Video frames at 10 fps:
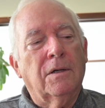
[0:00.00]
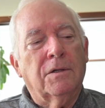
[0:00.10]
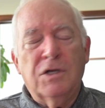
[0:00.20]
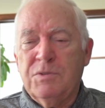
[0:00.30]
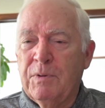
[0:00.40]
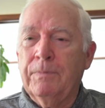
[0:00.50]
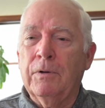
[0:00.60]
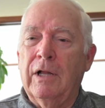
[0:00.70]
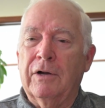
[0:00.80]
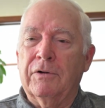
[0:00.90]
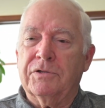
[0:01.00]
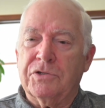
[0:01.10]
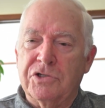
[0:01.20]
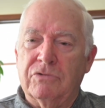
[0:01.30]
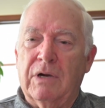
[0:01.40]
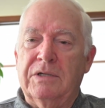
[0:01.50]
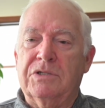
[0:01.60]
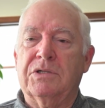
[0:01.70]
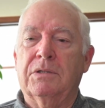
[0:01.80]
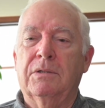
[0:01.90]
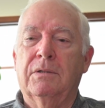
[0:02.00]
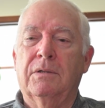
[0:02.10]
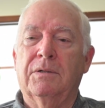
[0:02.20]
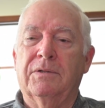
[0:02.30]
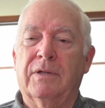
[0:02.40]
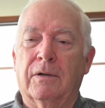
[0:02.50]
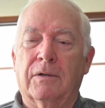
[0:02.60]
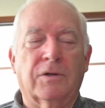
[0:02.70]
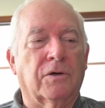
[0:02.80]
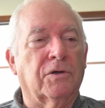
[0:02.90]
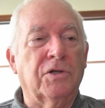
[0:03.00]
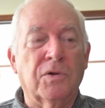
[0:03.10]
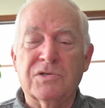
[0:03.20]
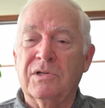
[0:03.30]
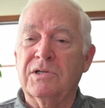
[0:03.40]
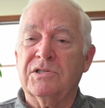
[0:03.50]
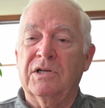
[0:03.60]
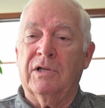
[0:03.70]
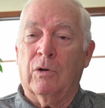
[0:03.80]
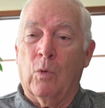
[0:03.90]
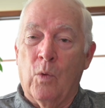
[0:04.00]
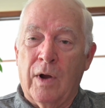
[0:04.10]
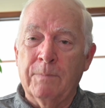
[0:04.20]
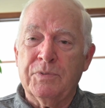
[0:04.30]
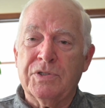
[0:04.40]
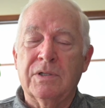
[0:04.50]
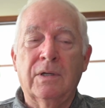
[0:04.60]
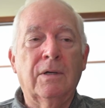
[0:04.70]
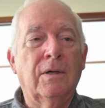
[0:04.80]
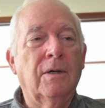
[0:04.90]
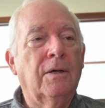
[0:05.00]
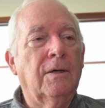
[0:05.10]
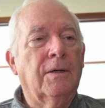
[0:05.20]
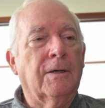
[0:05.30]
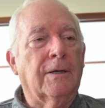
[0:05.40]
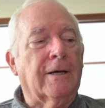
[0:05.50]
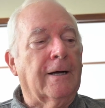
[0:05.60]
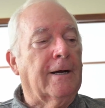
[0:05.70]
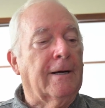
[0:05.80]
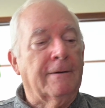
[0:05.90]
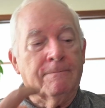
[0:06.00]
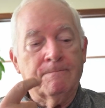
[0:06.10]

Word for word: these people are a disgrace. They're they're useless and they're wimps. Uh,